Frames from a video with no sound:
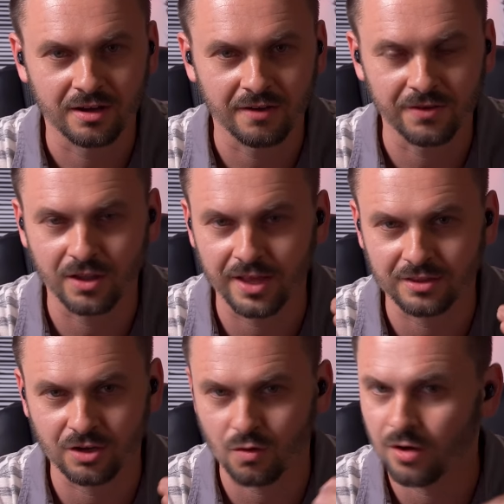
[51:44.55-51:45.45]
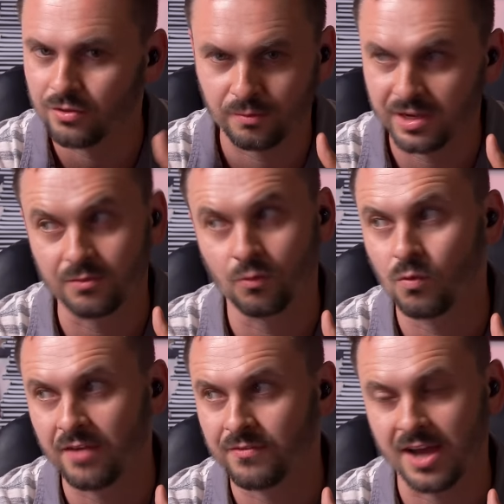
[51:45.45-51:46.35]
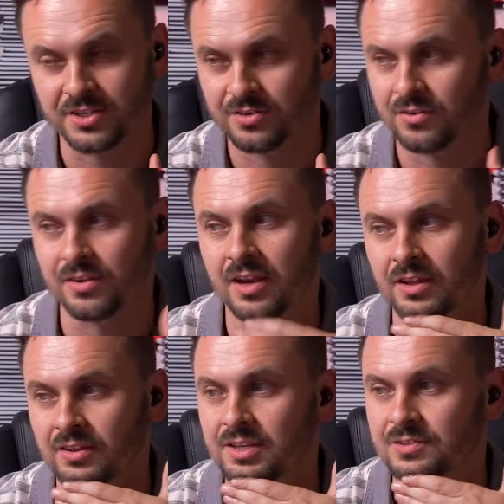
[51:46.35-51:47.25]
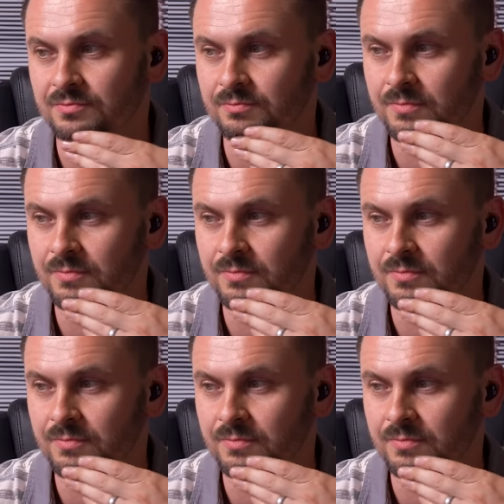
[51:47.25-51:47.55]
I feel like the growth will be way faster than any of these.